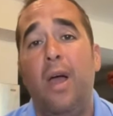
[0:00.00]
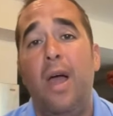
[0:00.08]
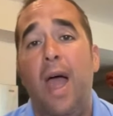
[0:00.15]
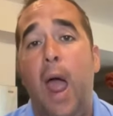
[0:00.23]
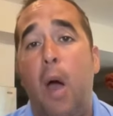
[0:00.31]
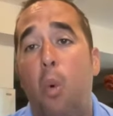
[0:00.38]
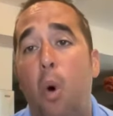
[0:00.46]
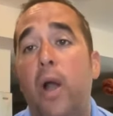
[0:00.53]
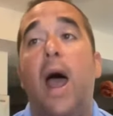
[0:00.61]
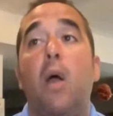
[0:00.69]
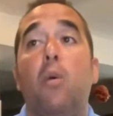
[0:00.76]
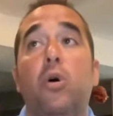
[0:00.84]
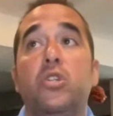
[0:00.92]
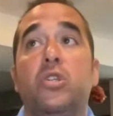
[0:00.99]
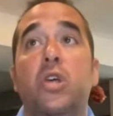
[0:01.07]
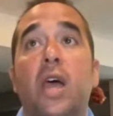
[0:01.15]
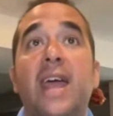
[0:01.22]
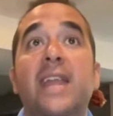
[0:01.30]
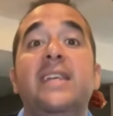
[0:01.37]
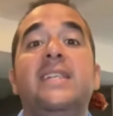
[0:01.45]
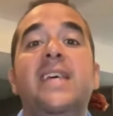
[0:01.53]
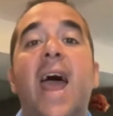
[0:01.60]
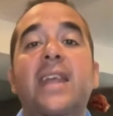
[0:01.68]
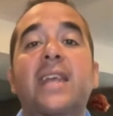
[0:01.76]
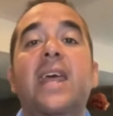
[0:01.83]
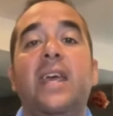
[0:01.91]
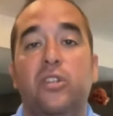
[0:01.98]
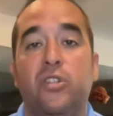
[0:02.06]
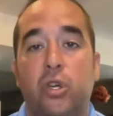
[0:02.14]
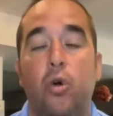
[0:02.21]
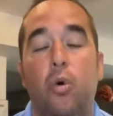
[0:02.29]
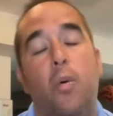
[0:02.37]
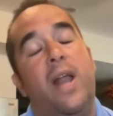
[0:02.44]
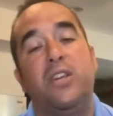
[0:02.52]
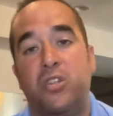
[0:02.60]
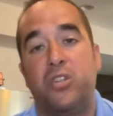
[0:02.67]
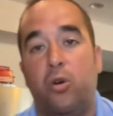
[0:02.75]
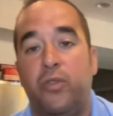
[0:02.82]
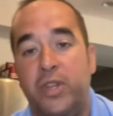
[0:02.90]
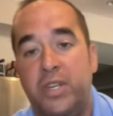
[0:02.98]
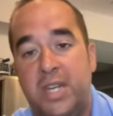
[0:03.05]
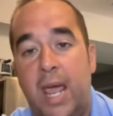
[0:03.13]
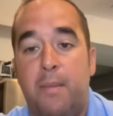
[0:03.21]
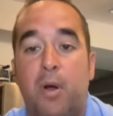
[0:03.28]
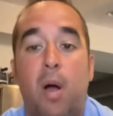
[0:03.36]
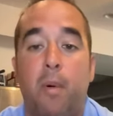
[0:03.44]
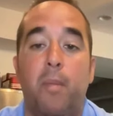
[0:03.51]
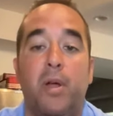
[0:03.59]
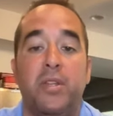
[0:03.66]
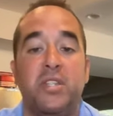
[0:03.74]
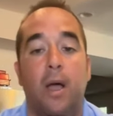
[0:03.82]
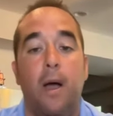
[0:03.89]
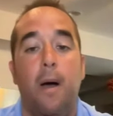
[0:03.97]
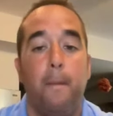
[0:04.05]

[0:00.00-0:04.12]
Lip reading: at what I was intending to when I circled this game a couple months ago.